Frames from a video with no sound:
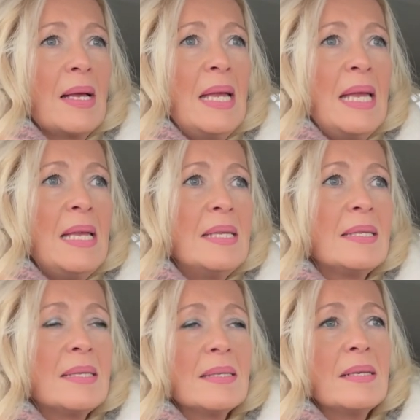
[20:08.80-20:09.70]

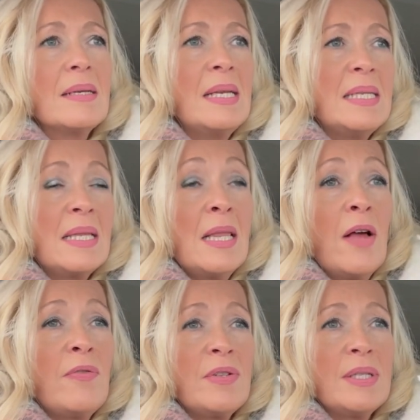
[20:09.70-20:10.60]
He's
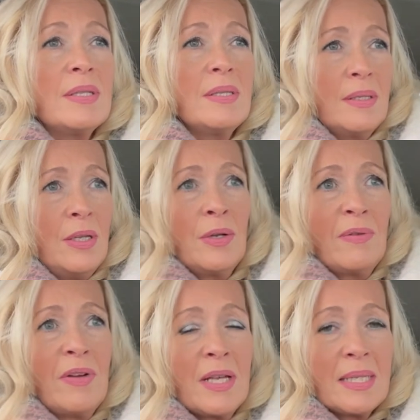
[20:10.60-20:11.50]
loved
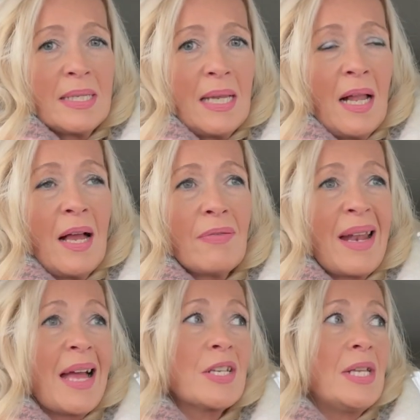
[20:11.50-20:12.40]
university life, and
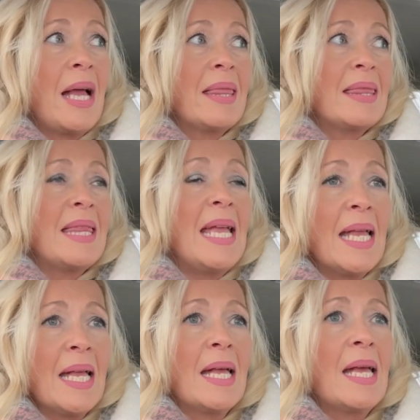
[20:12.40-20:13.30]
actually I
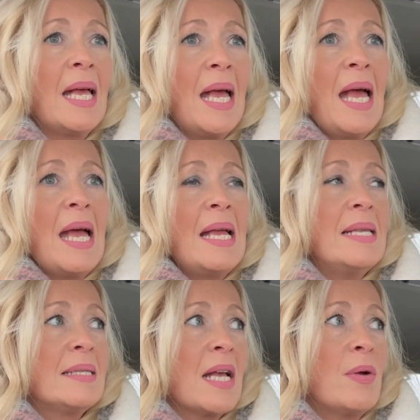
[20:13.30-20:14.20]
think
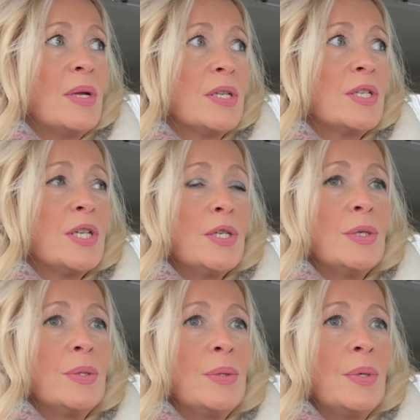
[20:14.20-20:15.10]
he's going
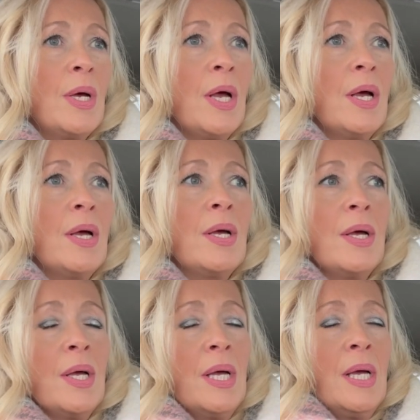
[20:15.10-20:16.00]
to
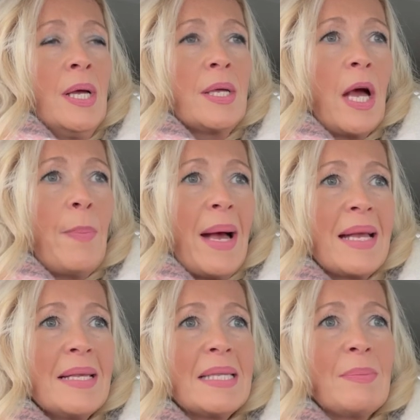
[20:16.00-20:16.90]
go back
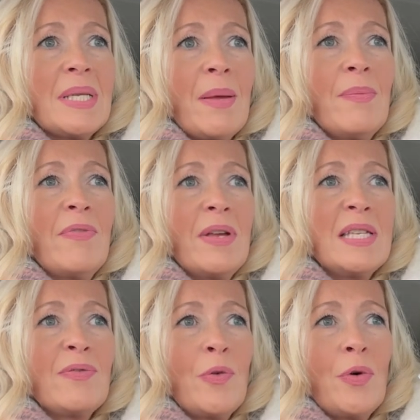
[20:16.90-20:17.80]
in September for
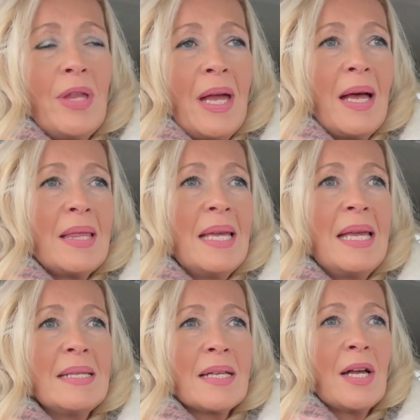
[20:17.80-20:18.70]
his 4th year. I think
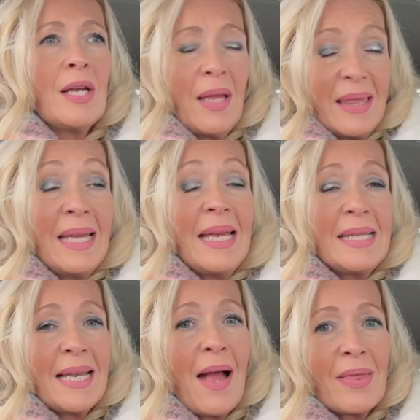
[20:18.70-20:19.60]
he's
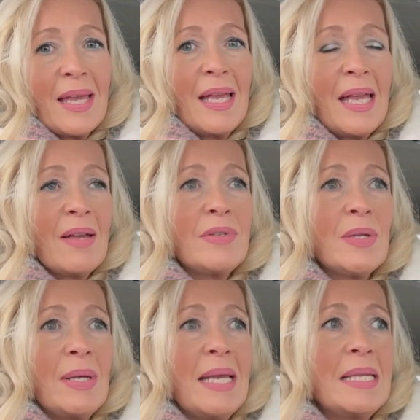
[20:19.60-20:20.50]
now thinking of
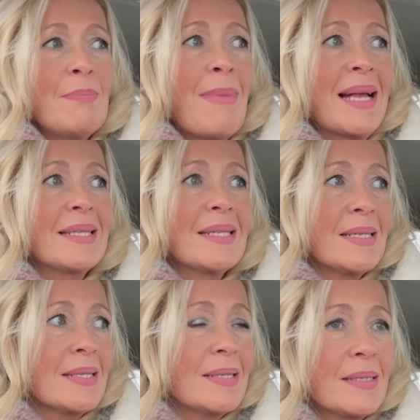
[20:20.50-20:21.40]
doing his masters,